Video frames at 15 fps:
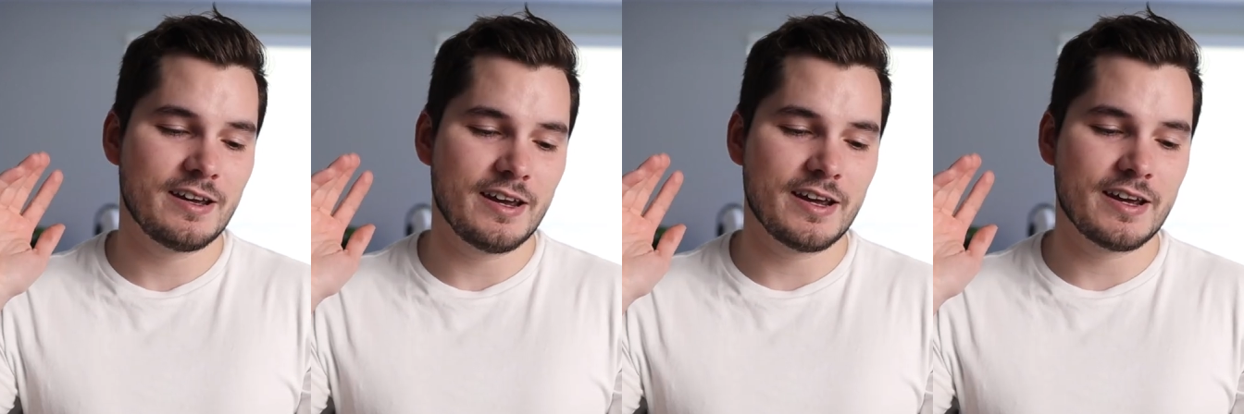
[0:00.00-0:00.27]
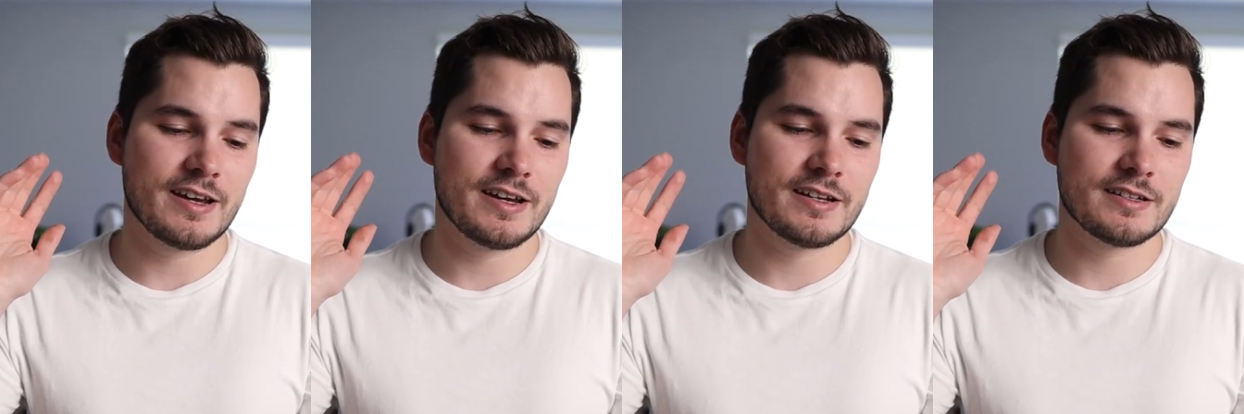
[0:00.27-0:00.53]

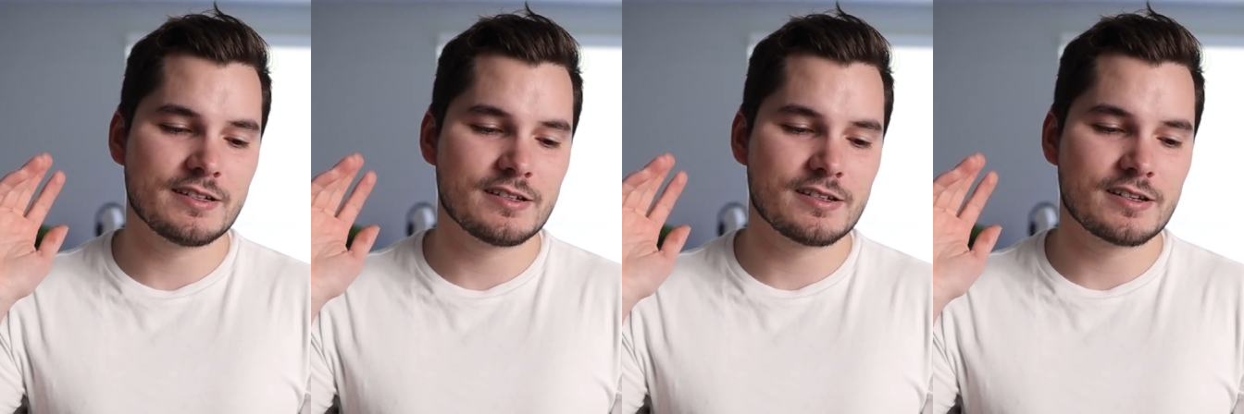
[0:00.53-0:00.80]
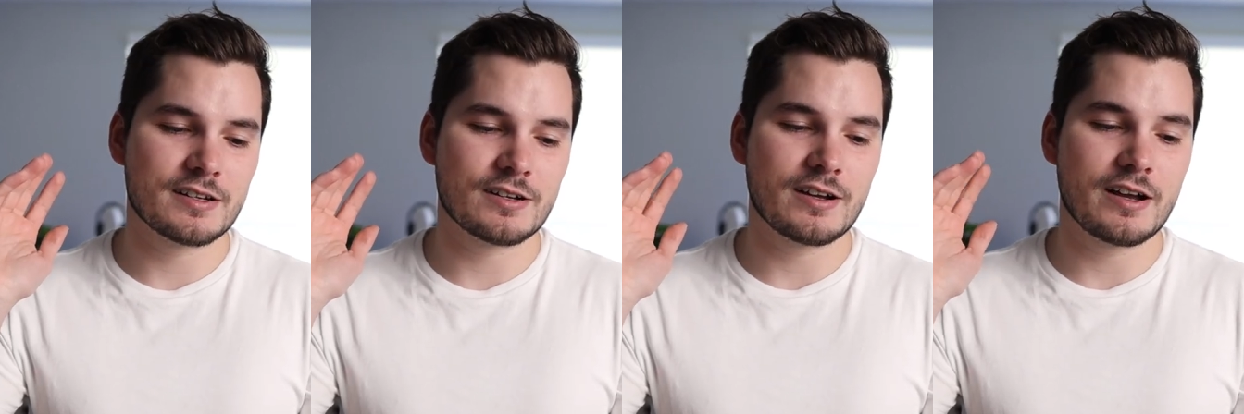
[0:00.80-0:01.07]

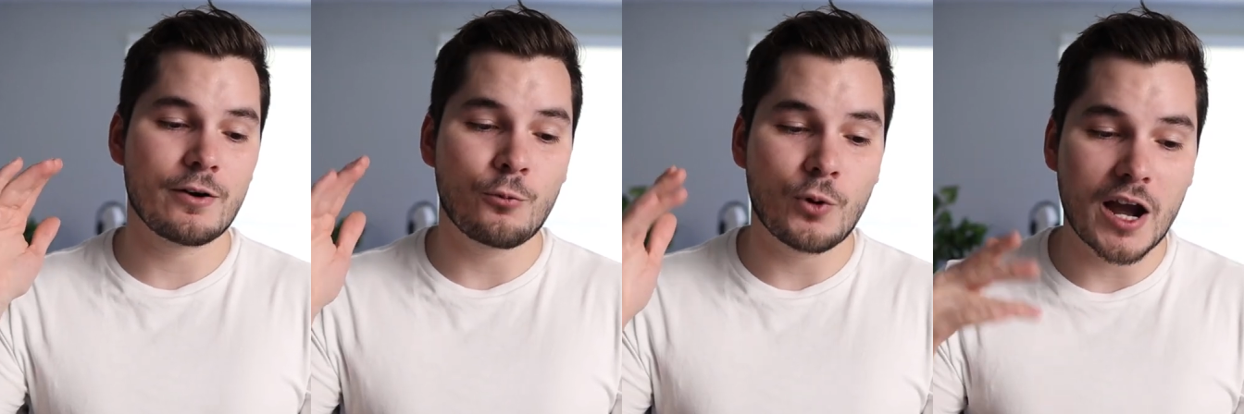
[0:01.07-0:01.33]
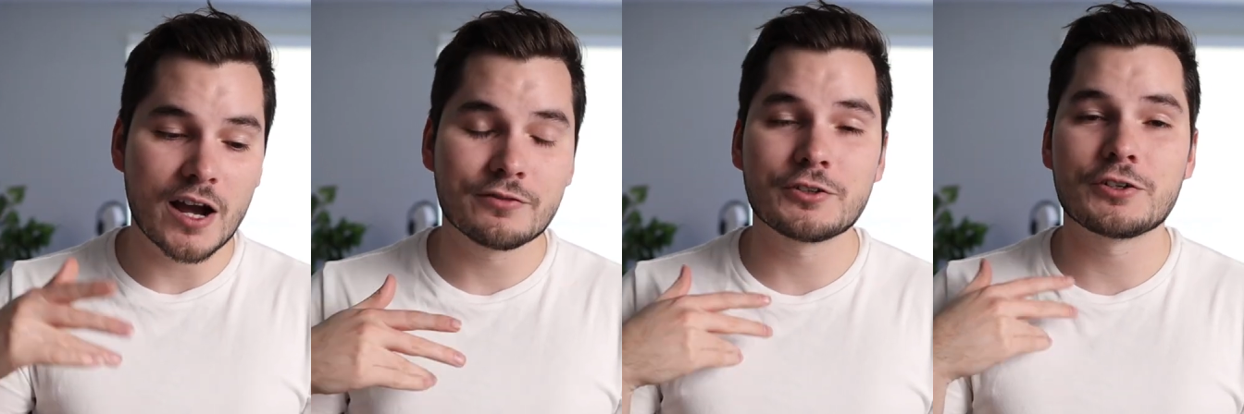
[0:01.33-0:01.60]
And
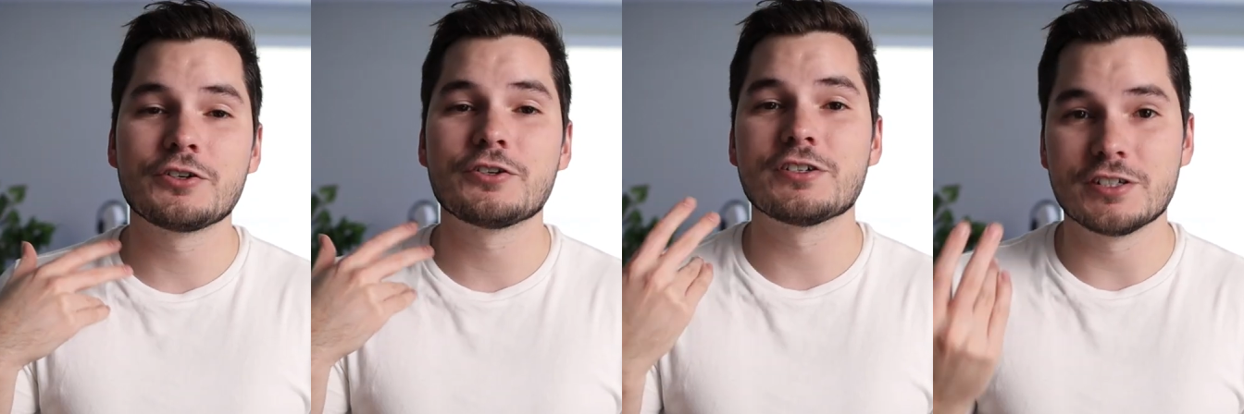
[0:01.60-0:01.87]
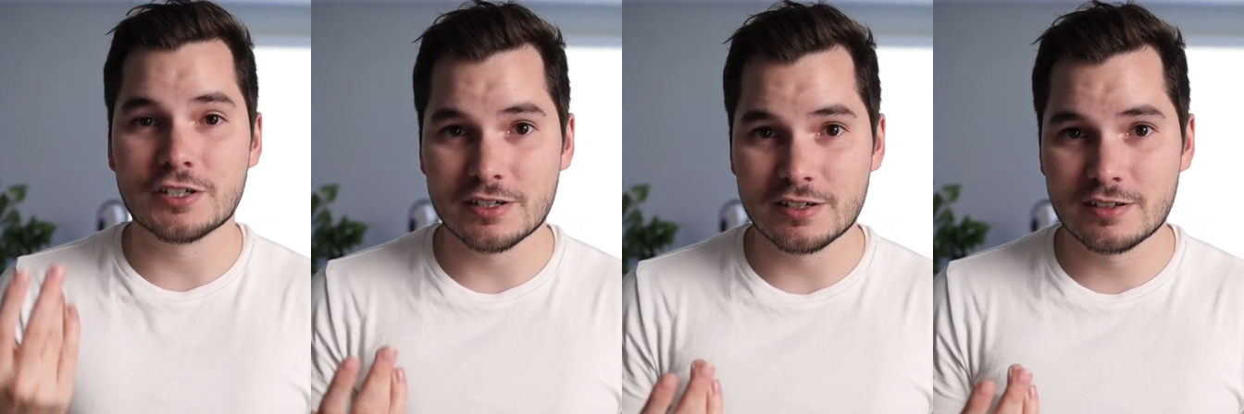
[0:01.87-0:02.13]
after you're
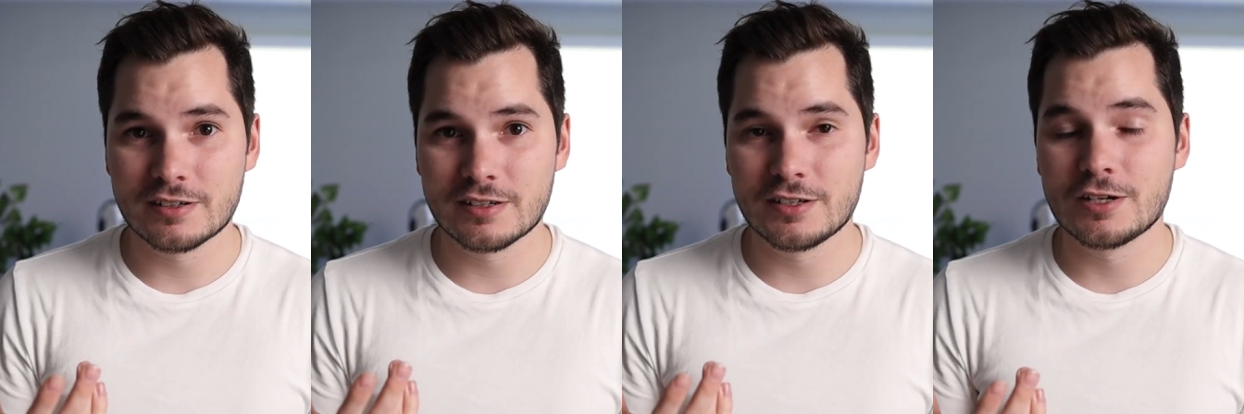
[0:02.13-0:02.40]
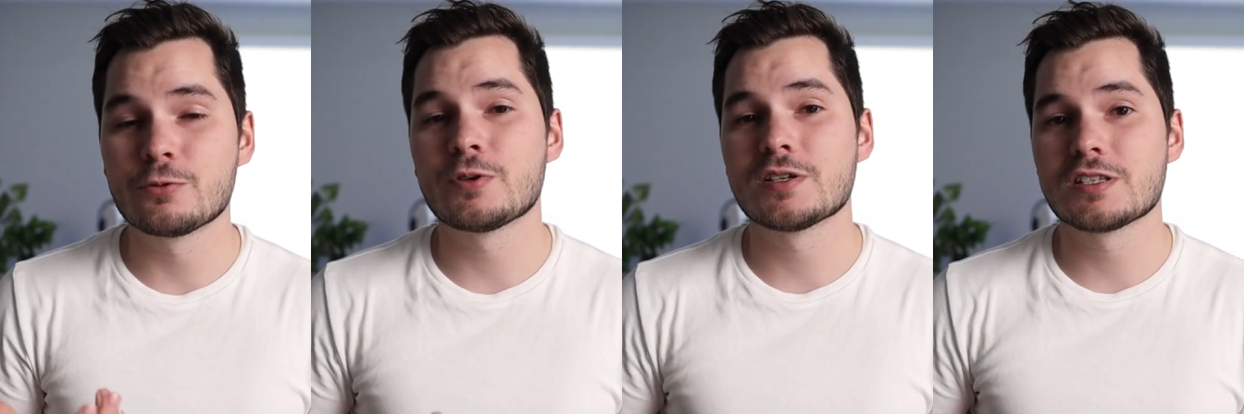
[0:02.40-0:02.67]
done
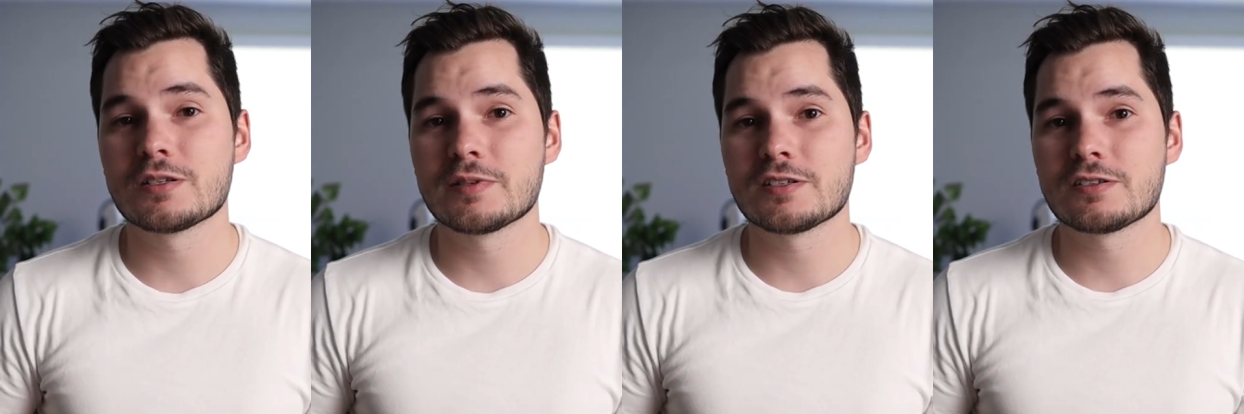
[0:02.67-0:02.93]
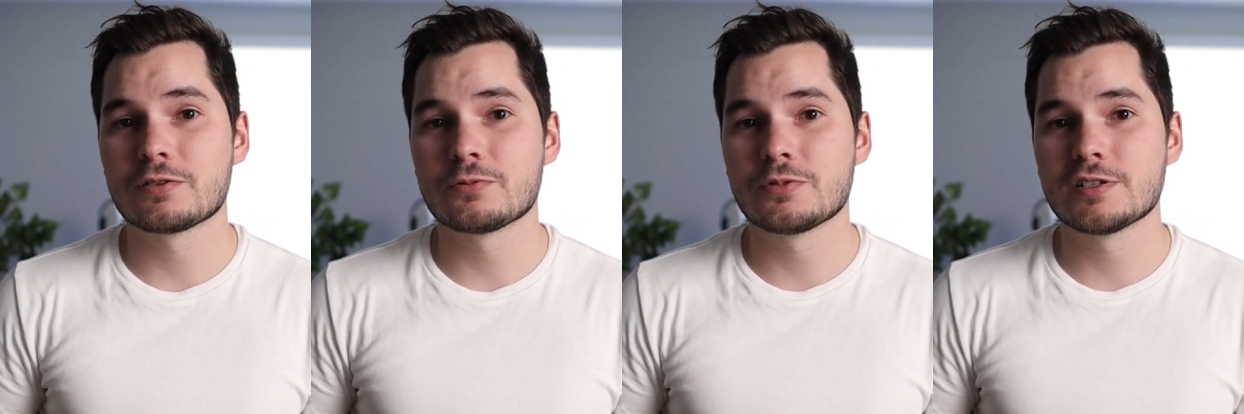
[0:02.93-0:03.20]
year one,
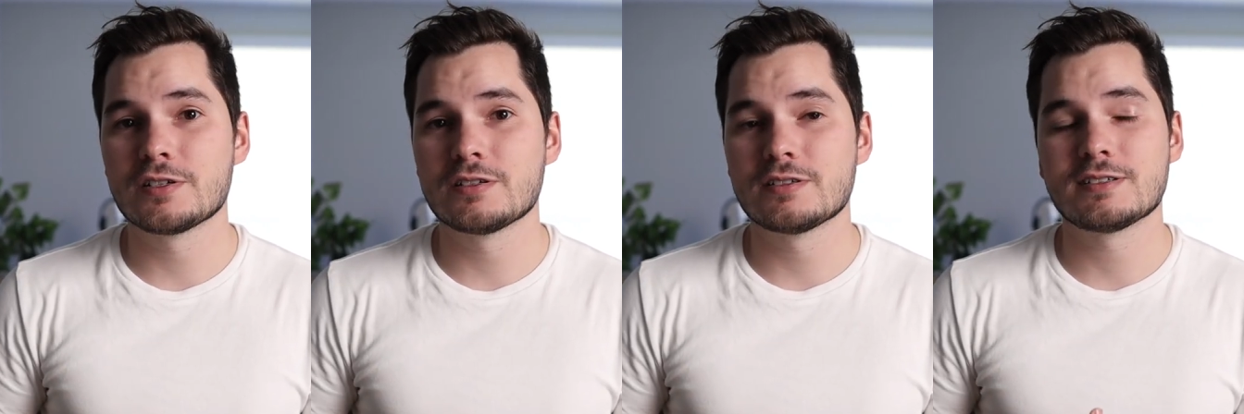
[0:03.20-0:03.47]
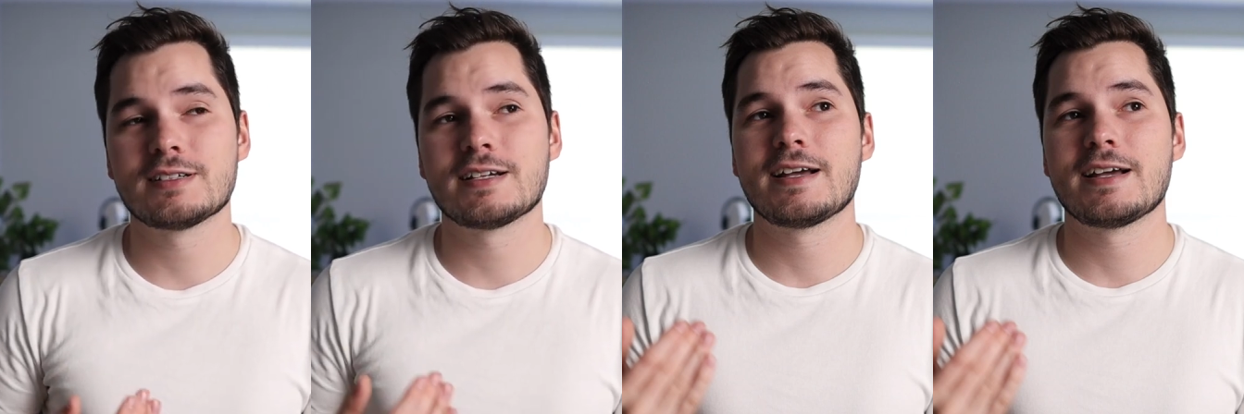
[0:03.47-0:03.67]
semester one,